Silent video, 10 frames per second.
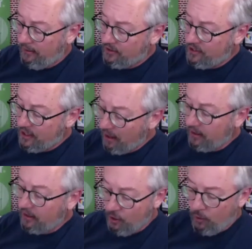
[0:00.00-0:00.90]
There's
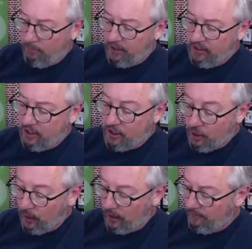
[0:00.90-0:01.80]
nothing to it but to
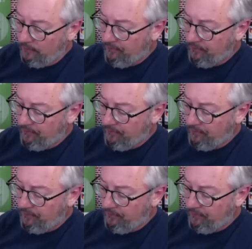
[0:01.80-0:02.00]
do it.